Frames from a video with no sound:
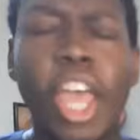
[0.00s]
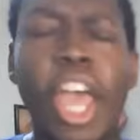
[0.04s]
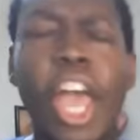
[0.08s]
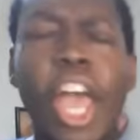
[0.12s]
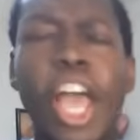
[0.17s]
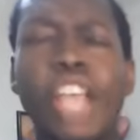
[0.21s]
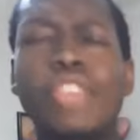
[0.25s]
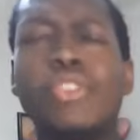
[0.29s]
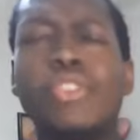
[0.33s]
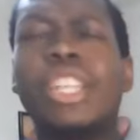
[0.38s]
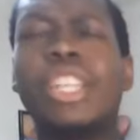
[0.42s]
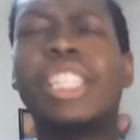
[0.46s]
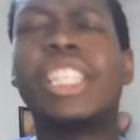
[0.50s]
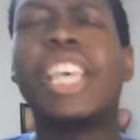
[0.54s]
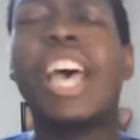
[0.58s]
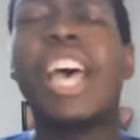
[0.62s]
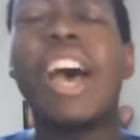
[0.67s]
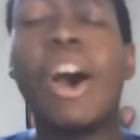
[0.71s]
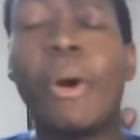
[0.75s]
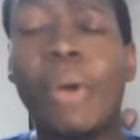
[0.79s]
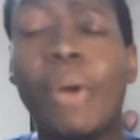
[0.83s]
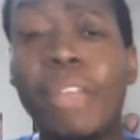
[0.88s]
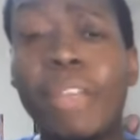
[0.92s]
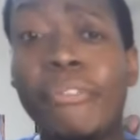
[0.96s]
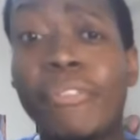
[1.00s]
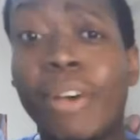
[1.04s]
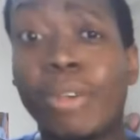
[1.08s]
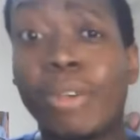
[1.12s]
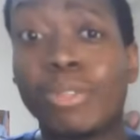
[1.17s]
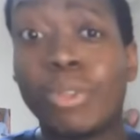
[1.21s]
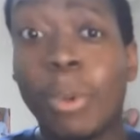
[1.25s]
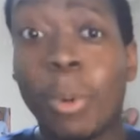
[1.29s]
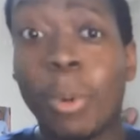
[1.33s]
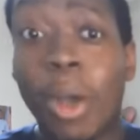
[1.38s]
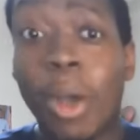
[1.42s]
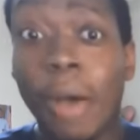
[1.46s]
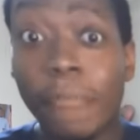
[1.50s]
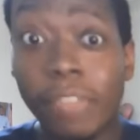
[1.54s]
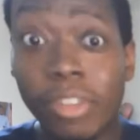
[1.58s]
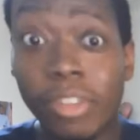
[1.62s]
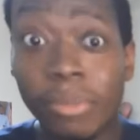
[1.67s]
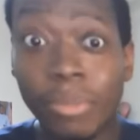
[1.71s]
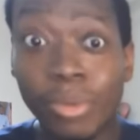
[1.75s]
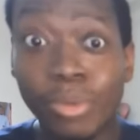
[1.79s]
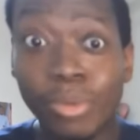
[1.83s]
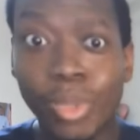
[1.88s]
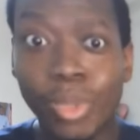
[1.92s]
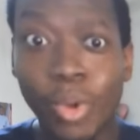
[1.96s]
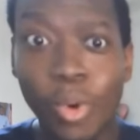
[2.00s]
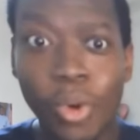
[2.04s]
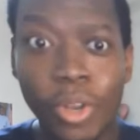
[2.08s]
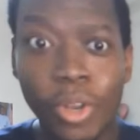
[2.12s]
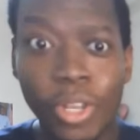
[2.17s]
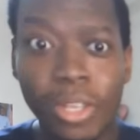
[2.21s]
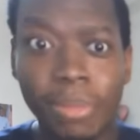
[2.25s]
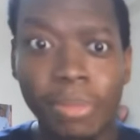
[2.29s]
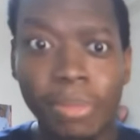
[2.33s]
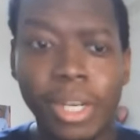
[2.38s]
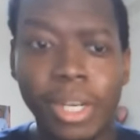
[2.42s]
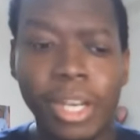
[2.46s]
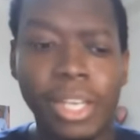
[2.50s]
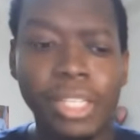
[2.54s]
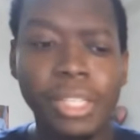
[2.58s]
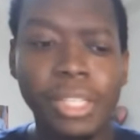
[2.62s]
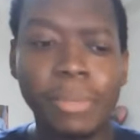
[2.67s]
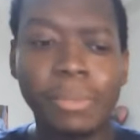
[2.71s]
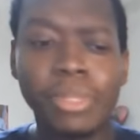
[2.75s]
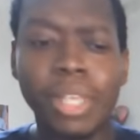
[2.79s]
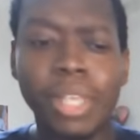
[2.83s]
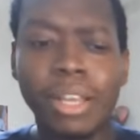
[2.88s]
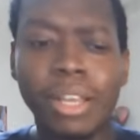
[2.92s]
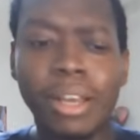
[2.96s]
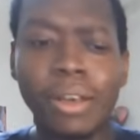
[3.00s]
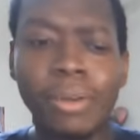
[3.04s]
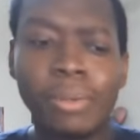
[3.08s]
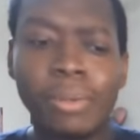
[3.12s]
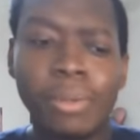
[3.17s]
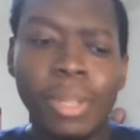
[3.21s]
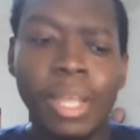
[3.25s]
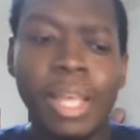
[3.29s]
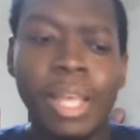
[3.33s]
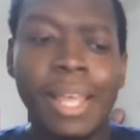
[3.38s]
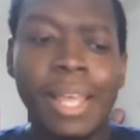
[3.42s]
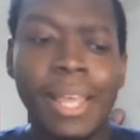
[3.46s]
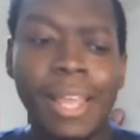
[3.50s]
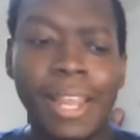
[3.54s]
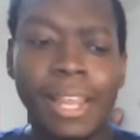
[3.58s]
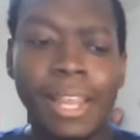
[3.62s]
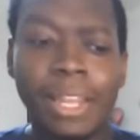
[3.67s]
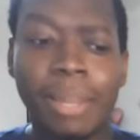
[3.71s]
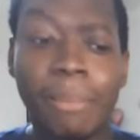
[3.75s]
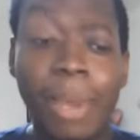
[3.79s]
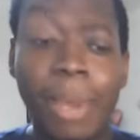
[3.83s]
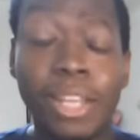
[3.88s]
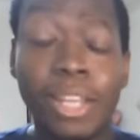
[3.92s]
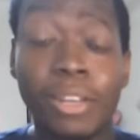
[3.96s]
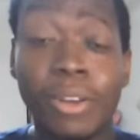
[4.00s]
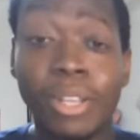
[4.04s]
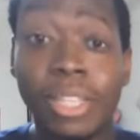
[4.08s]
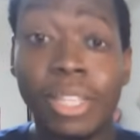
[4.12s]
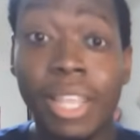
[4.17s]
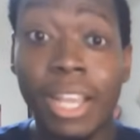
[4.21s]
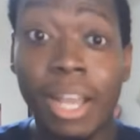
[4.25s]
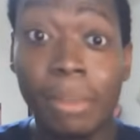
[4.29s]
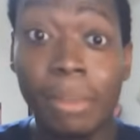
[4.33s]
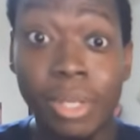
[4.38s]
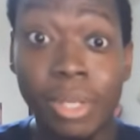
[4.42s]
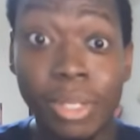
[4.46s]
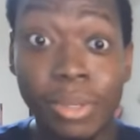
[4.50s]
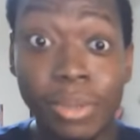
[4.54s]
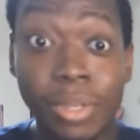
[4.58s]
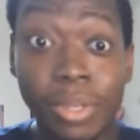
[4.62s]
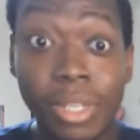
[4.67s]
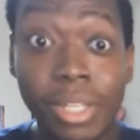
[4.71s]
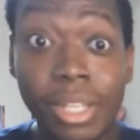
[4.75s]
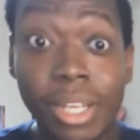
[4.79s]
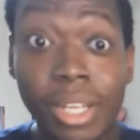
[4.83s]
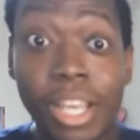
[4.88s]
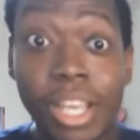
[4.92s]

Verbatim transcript: and you could tell he felt so comfortable doing it because he was like, oh, nobody gonna think I'm gonna do it.